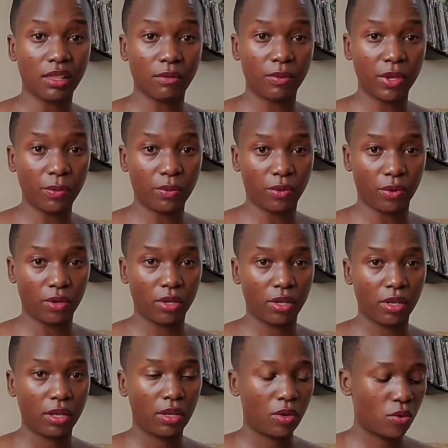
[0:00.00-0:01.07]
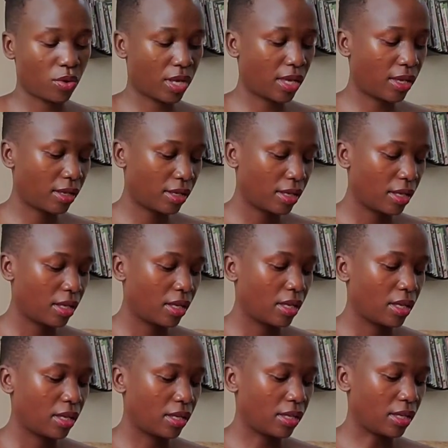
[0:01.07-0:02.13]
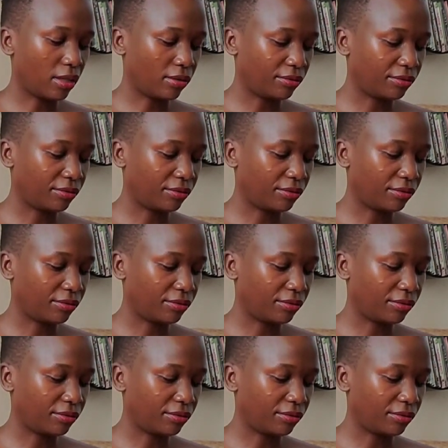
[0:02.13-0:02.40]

people. Okay? Yeah.